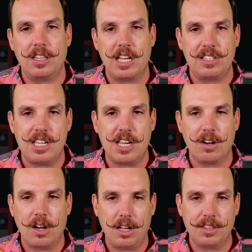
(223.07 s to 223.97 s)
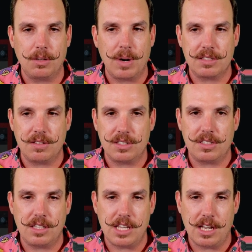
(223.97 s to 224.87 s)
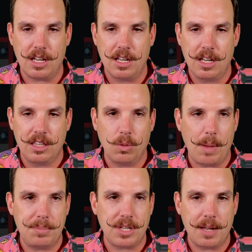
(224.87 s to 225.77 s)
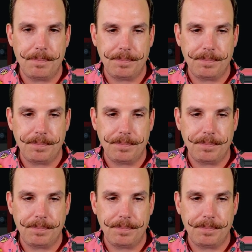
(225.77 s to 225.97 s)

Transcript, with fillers: they see here on the rest of the the website.